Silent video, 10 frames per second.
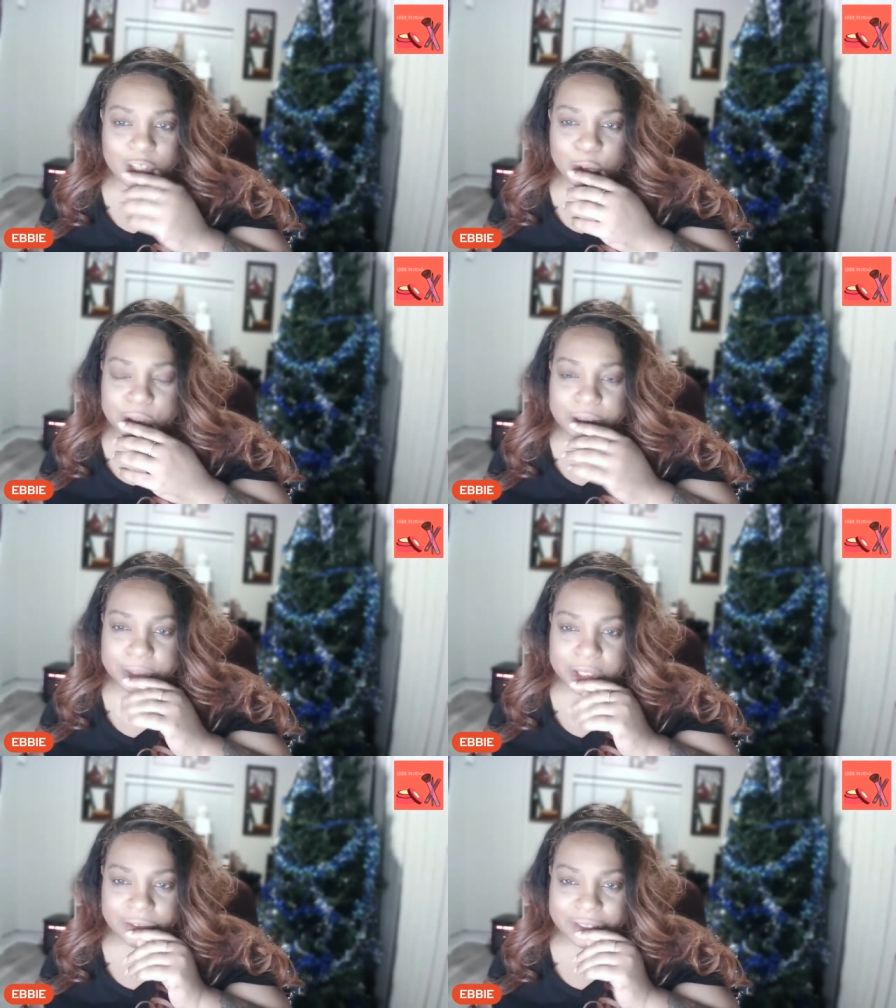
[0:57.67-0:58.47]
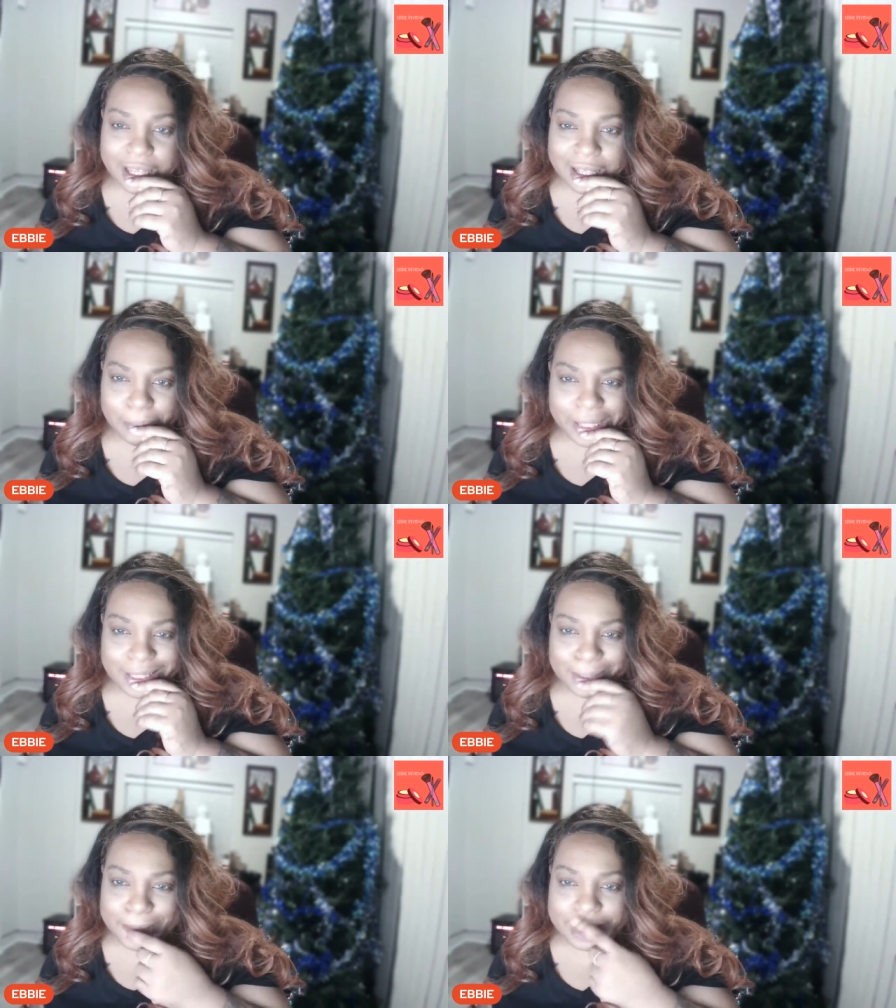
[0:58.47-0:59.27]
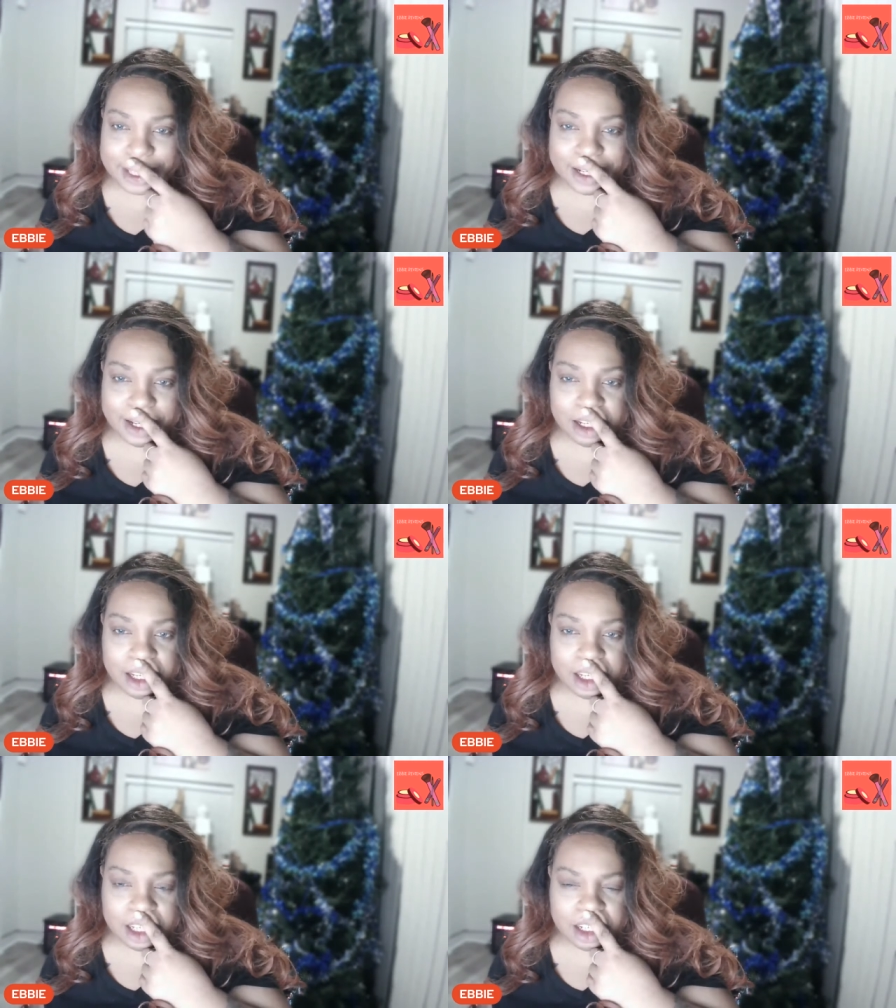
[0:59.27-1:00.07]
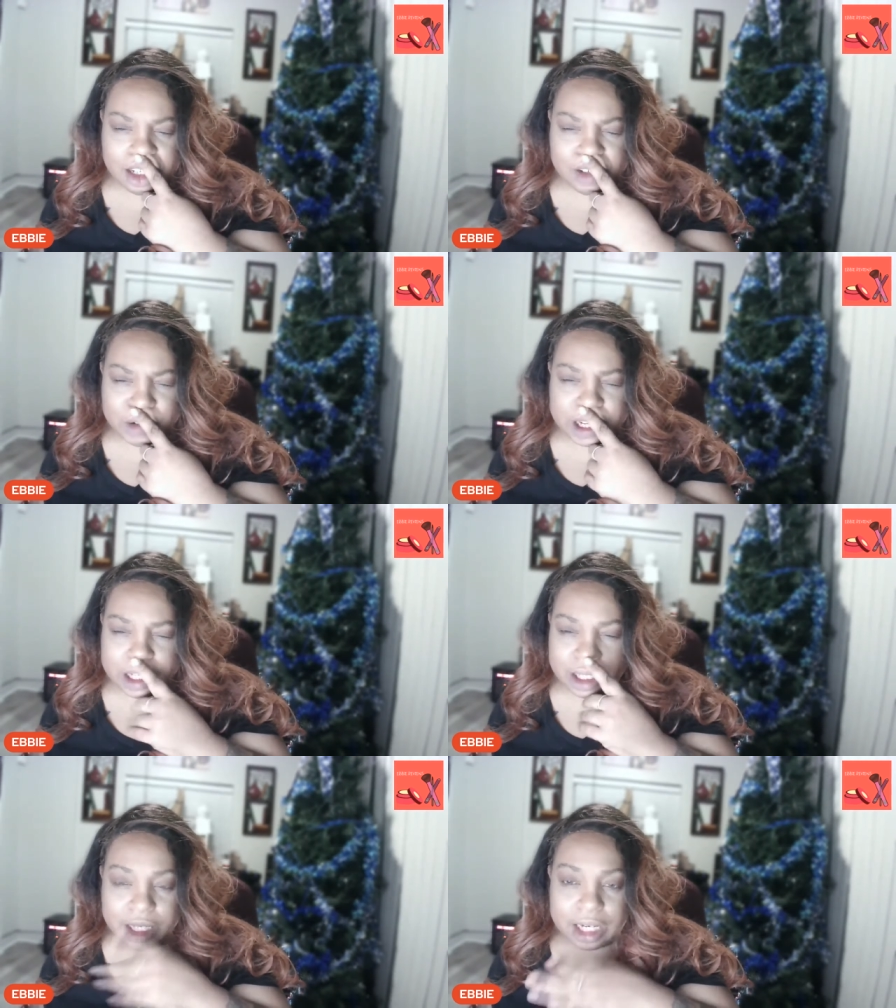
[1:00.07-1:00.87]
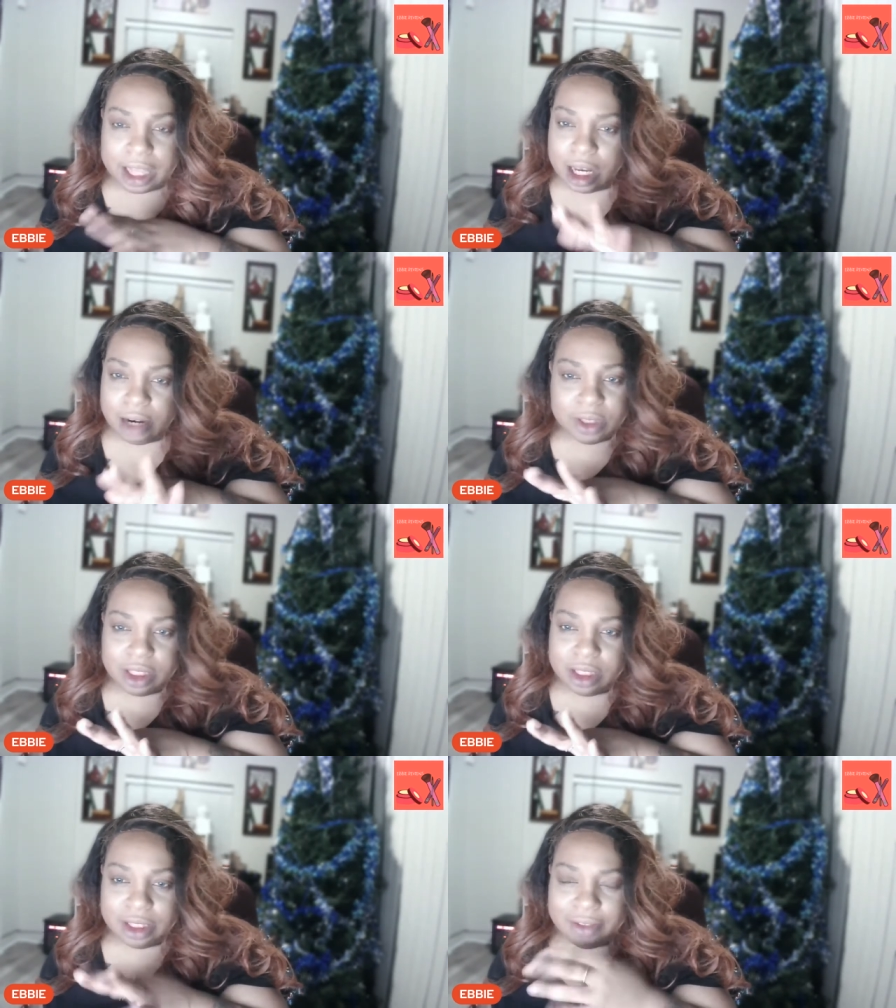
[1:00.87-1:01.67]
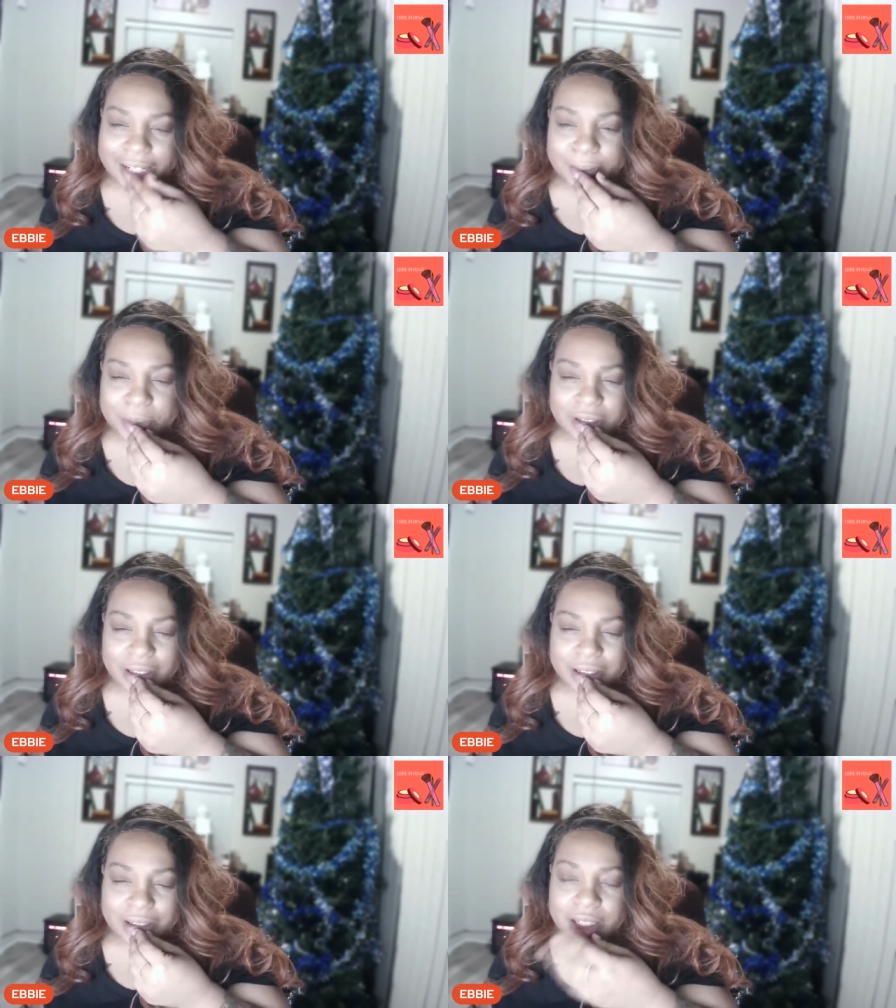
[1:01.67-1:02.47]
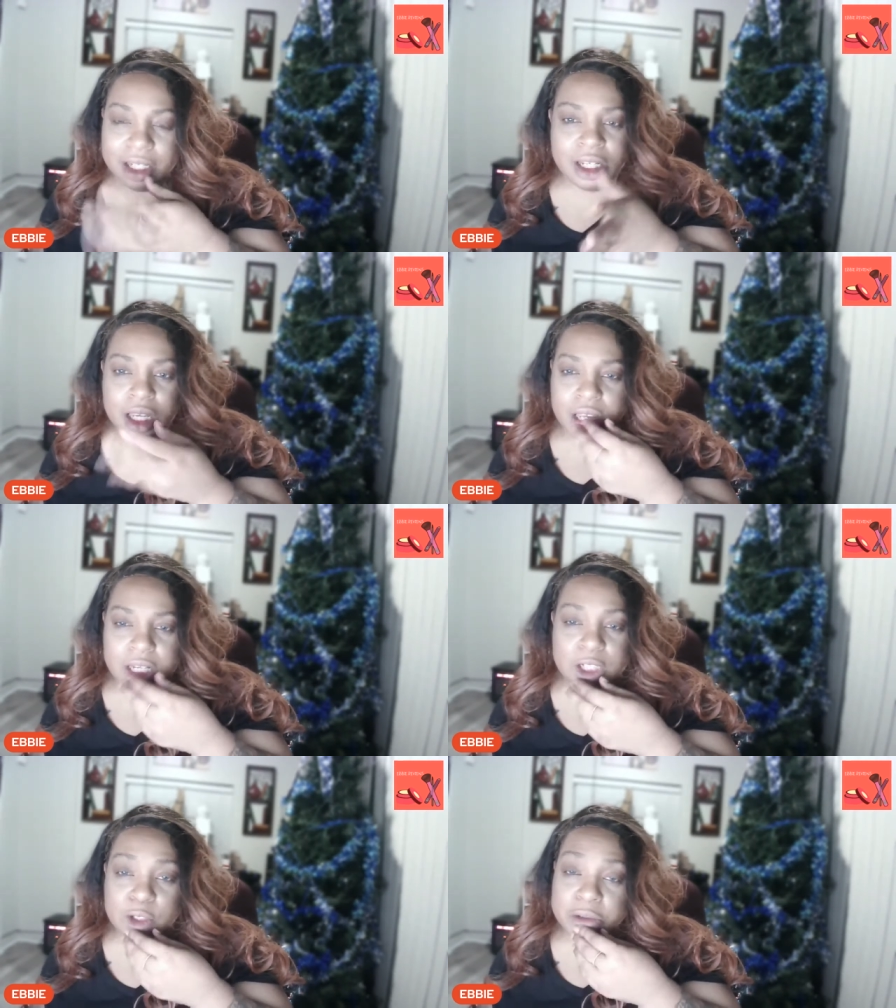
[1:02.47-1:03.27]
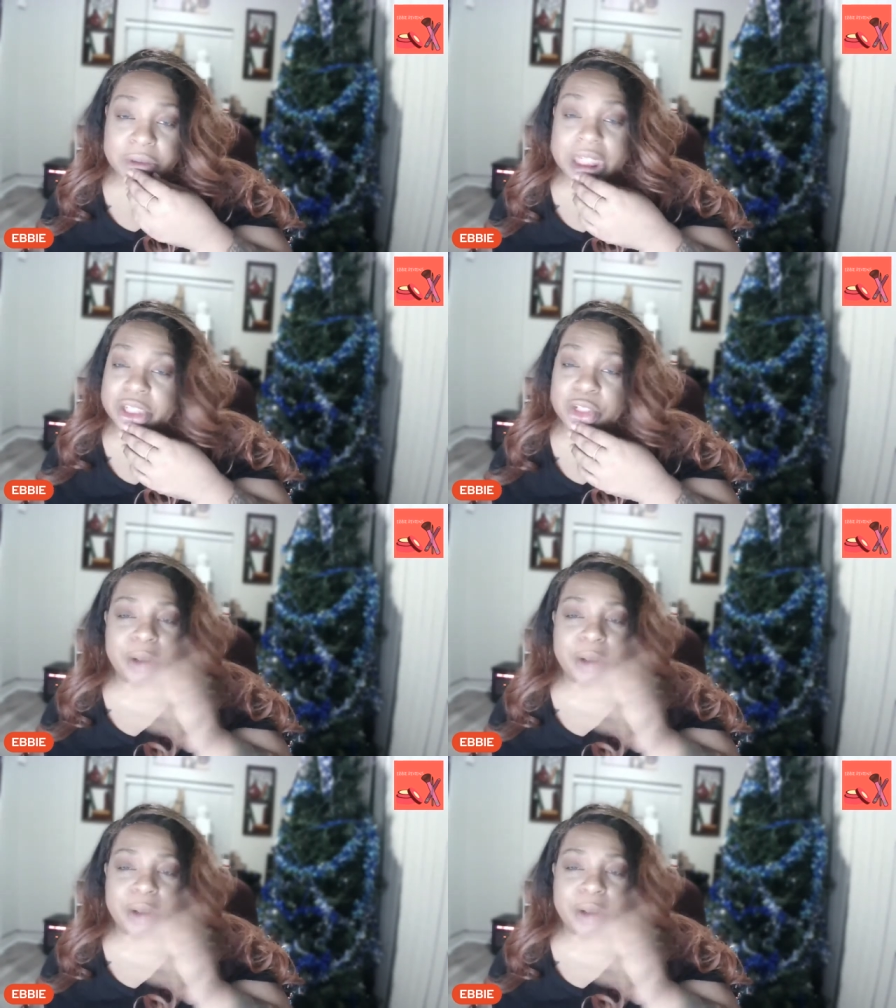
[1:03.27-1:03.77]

Worship service got the best of me today, and right at the end, I thought I was good right up to the end, and the Lord was like, nope,